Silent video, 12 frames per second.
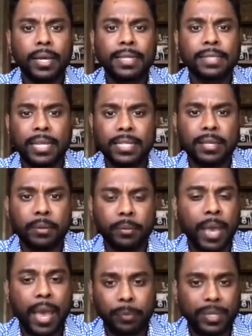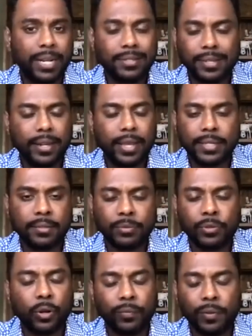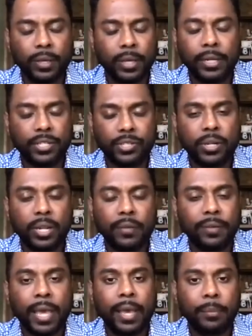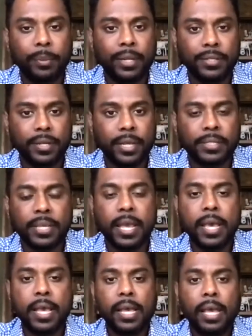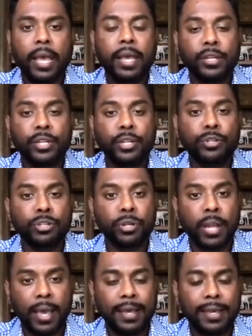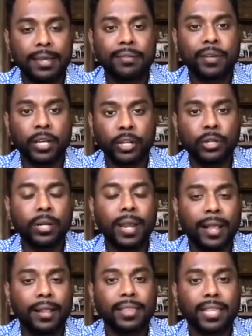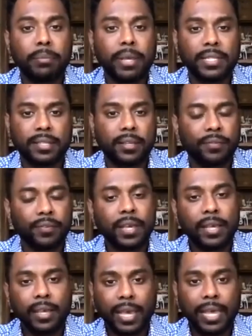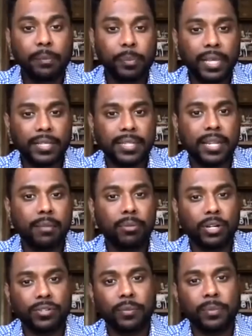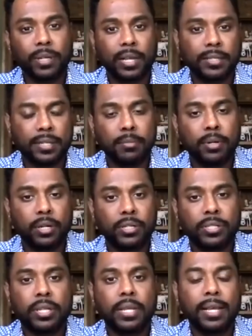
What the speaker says: is a happiness index, sort of a industry level happiness index, and you should have a good healthy mix of NPS numbers from the customers,